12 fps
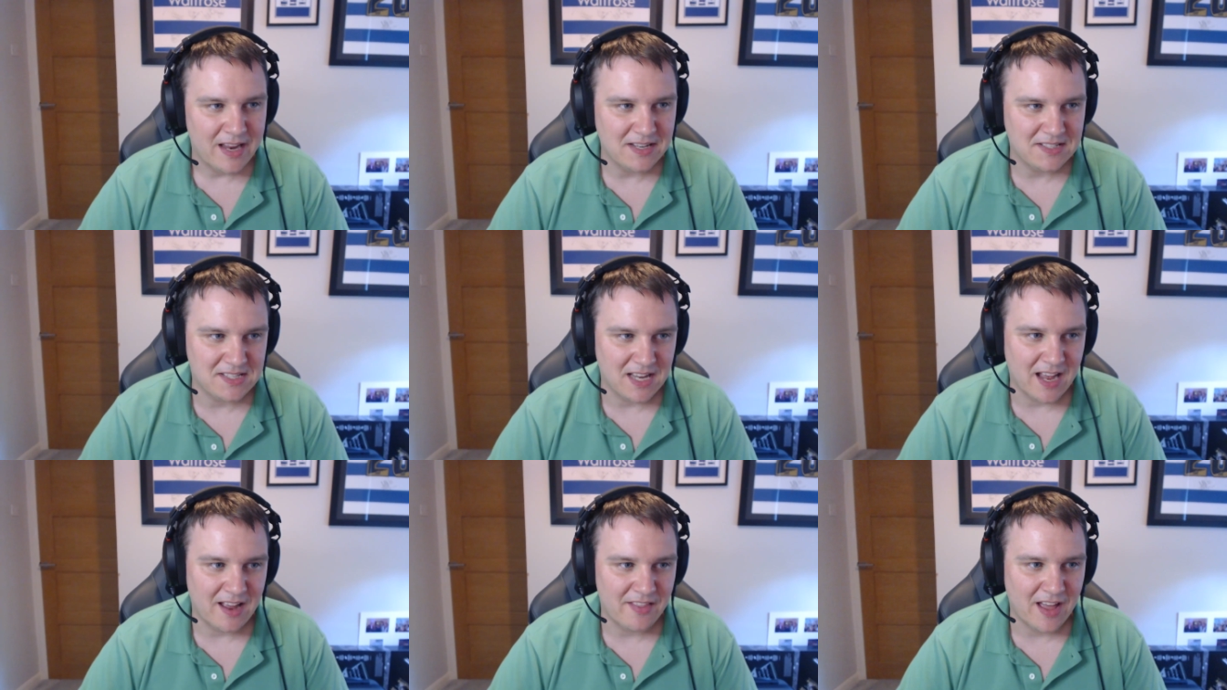is,
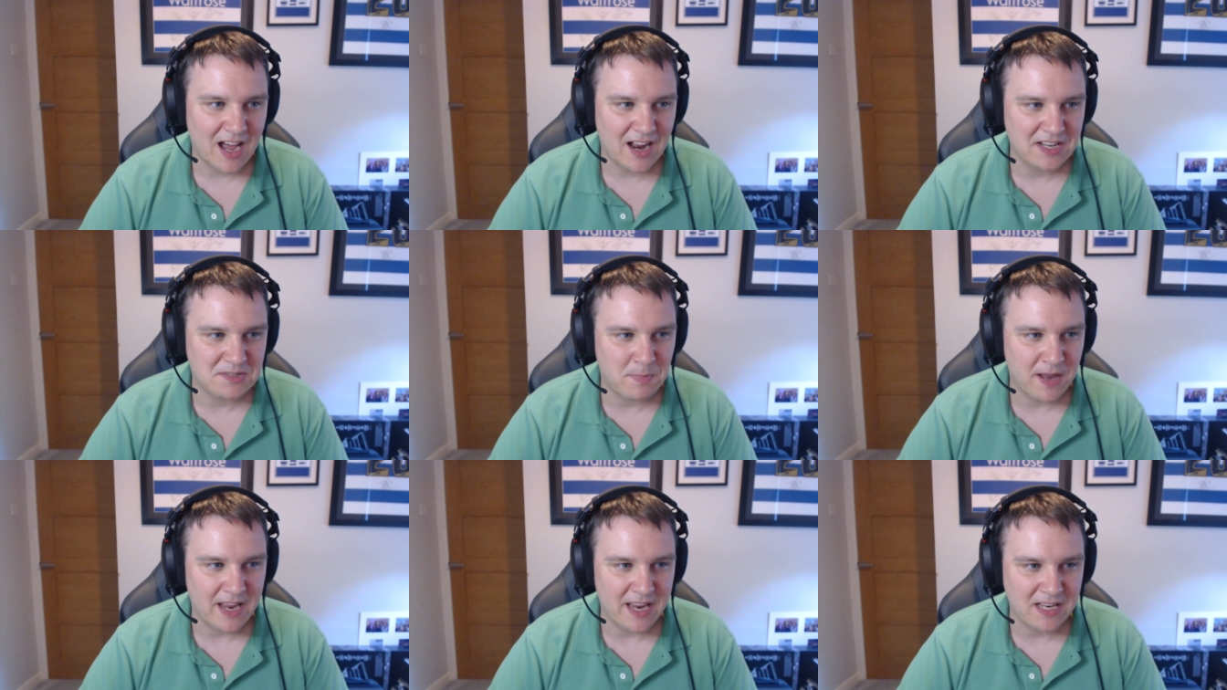the
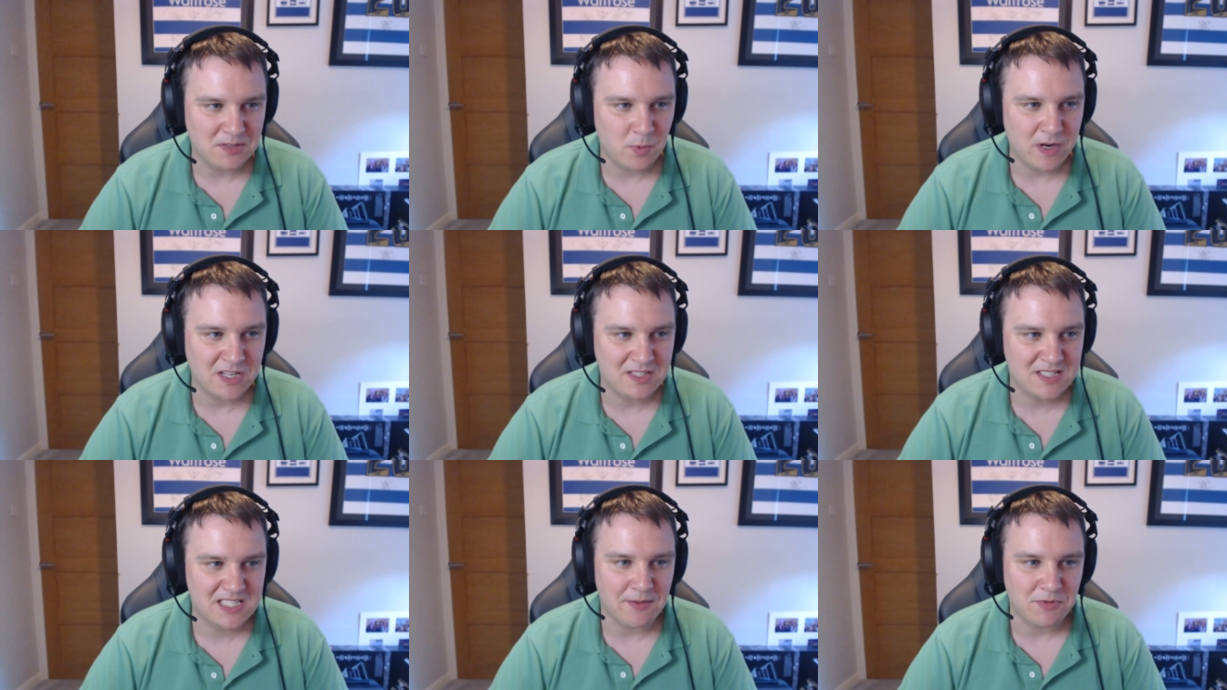hardest bit is win
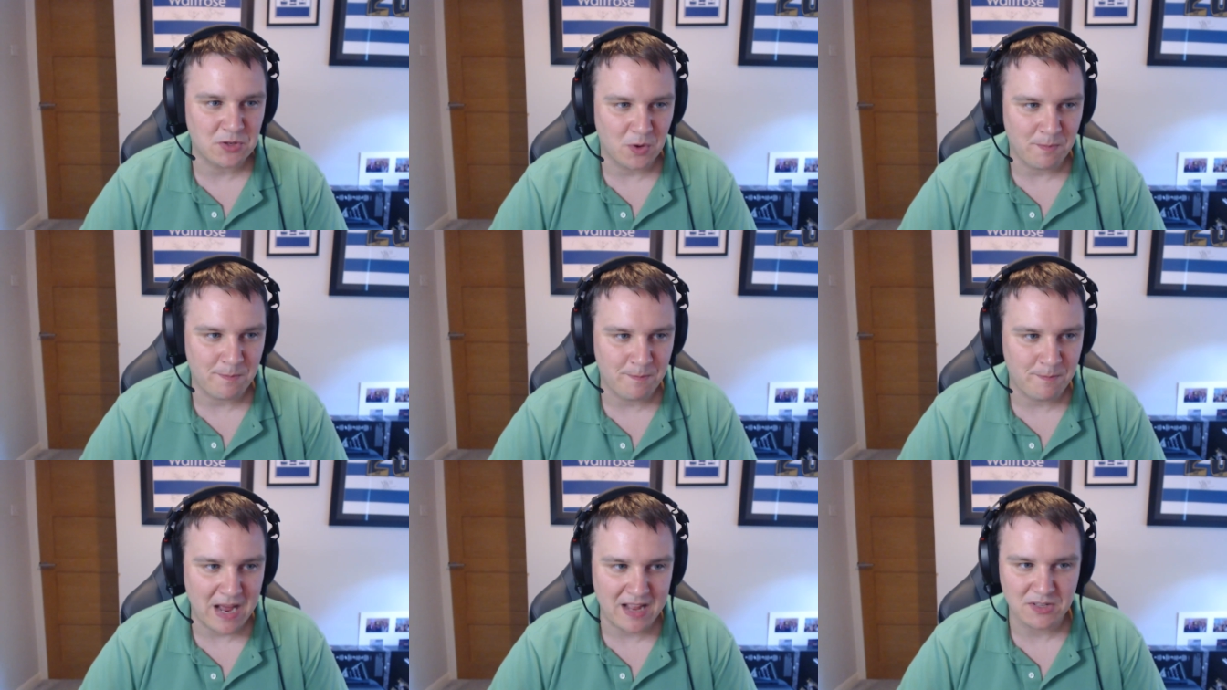7 squad
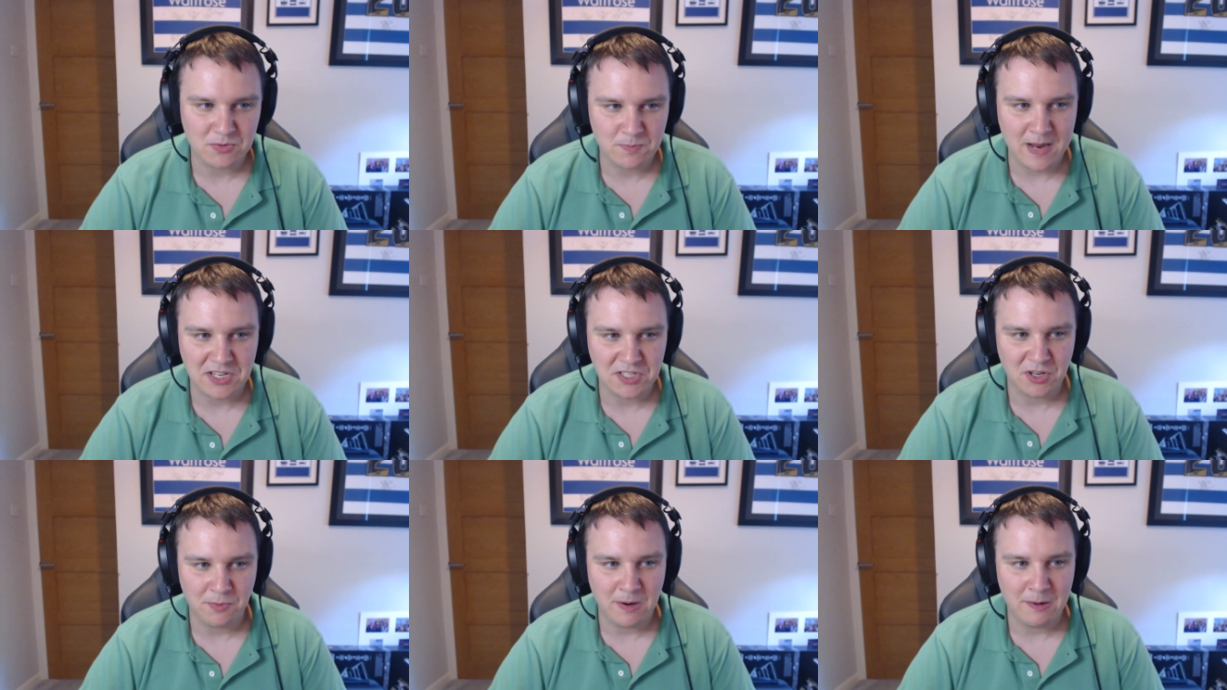
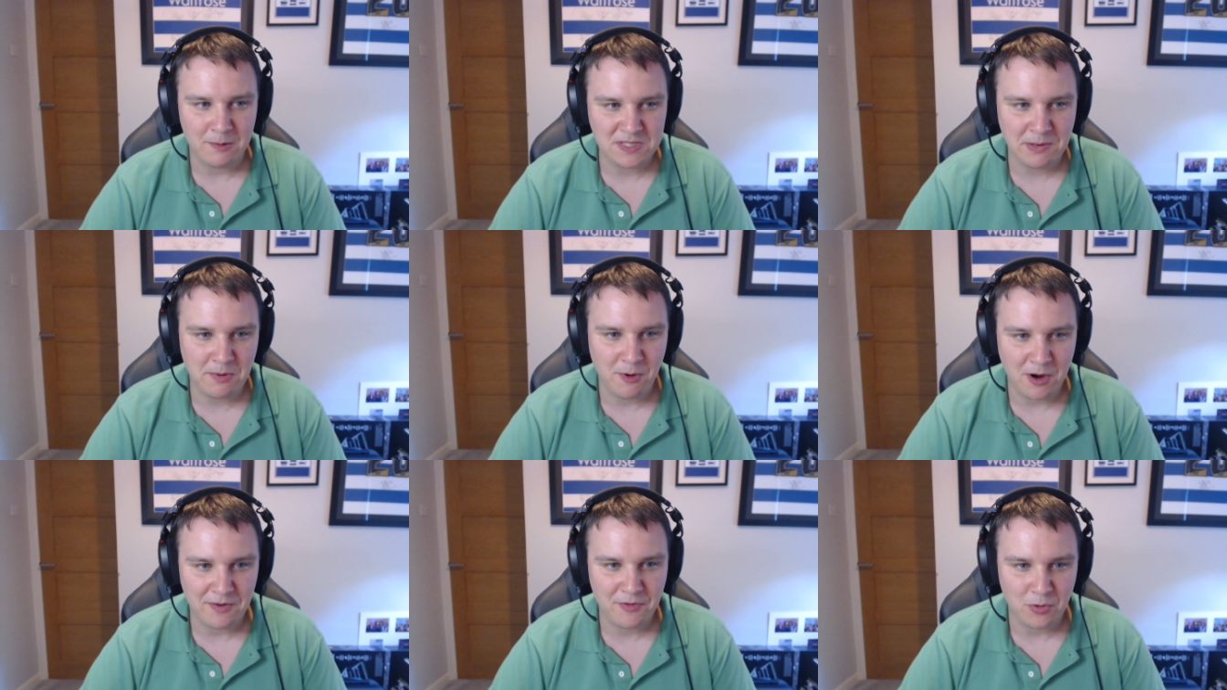matches on minimum
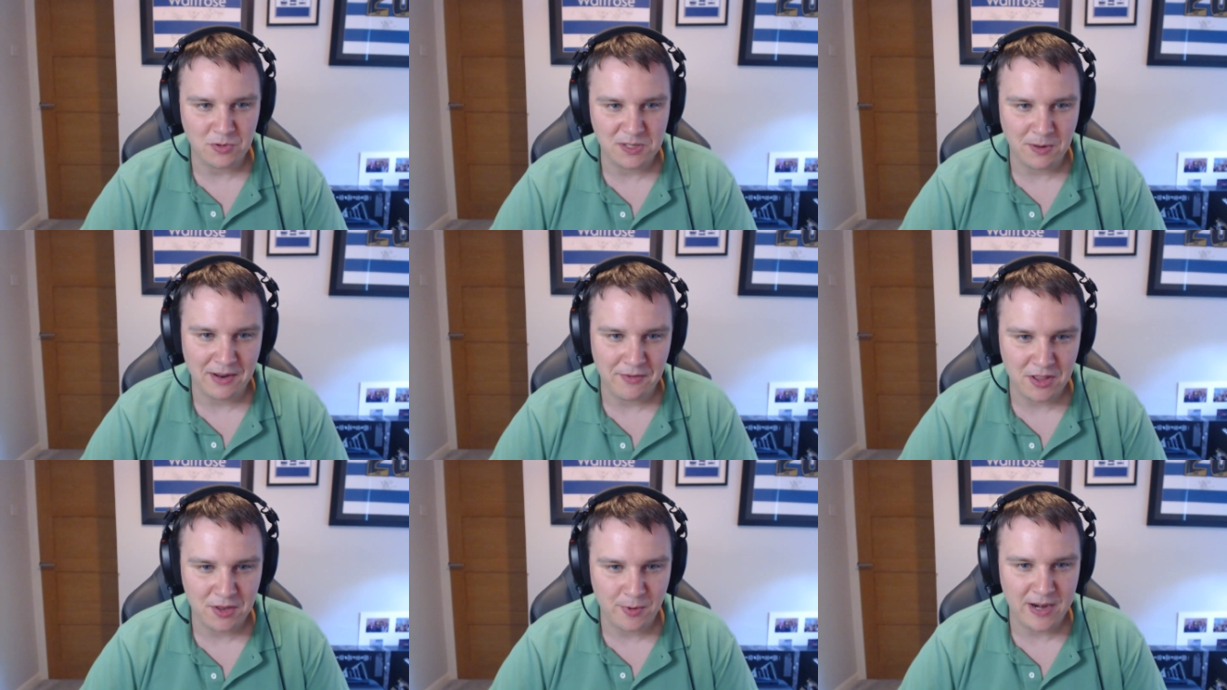semi-pro difficulty while
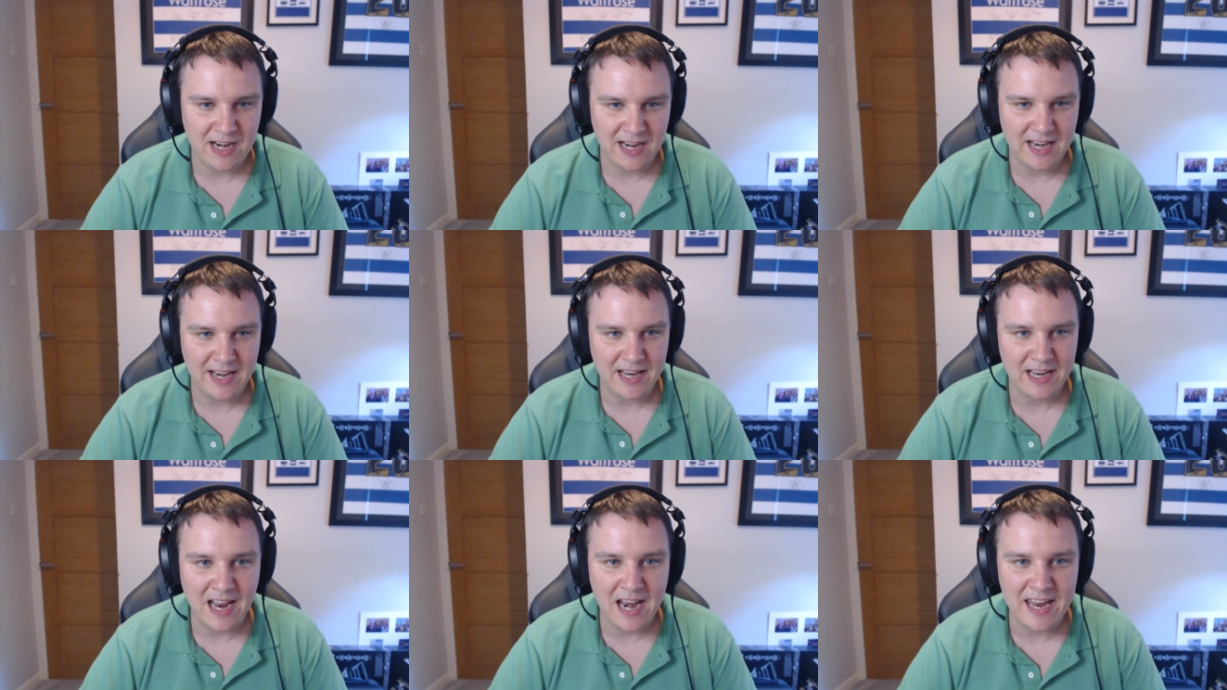having 3
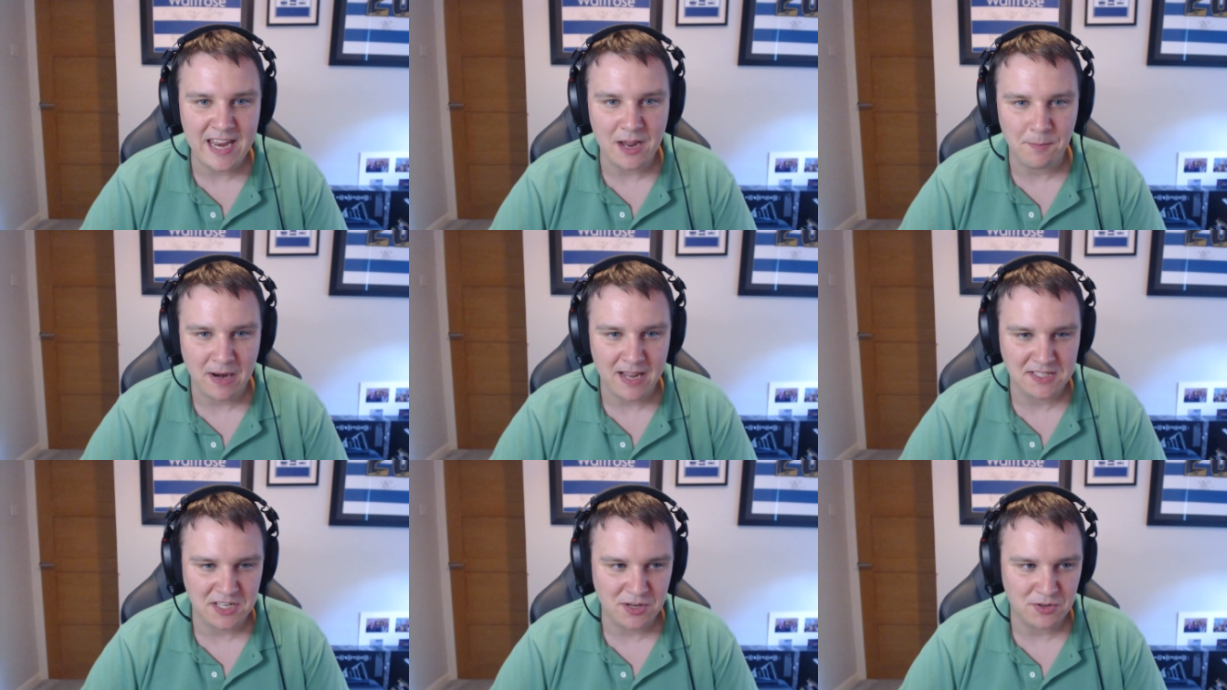La Liga
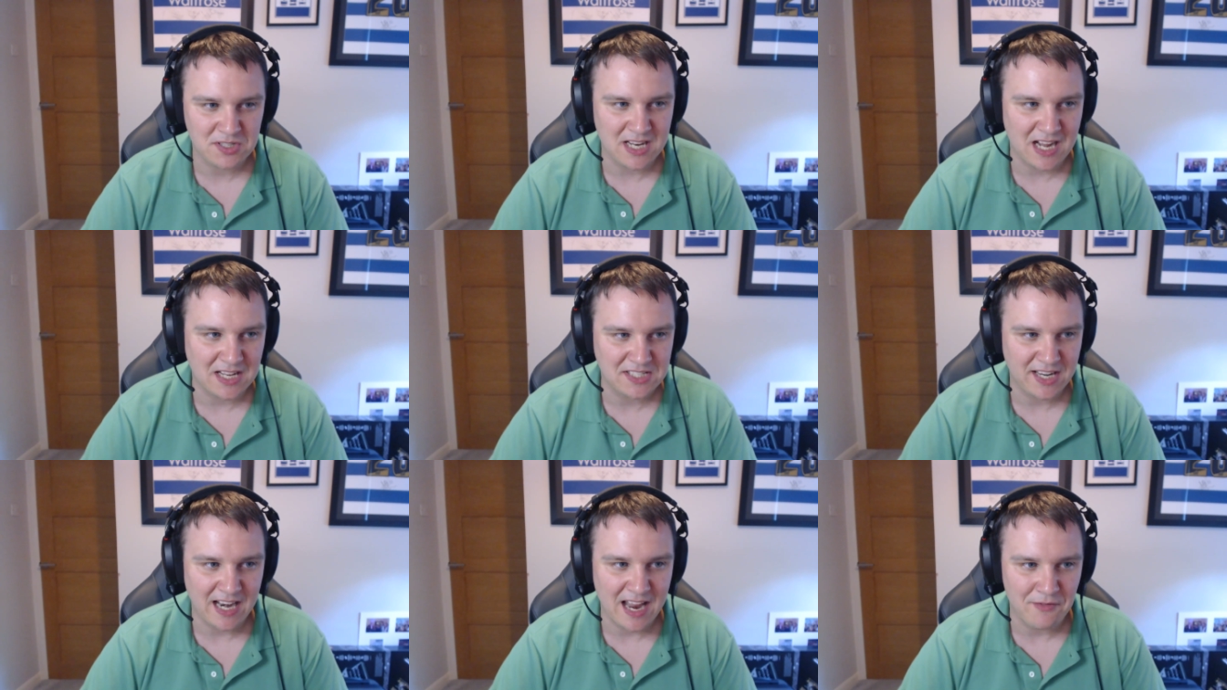players in your
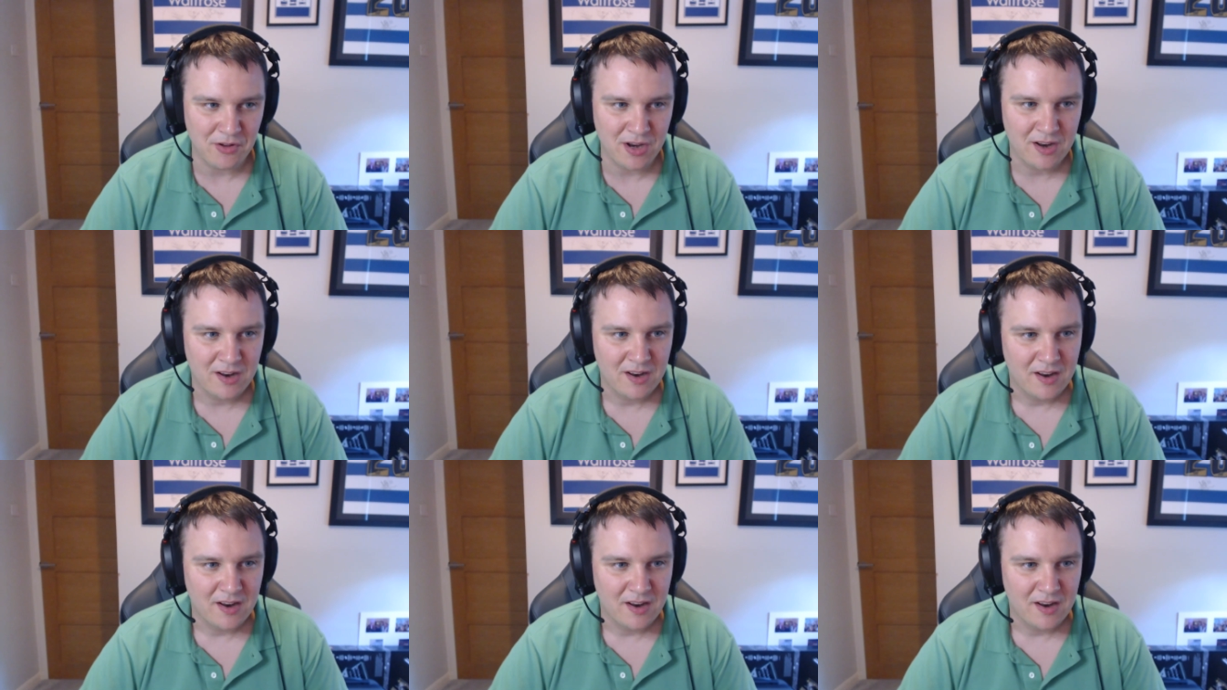starting 11.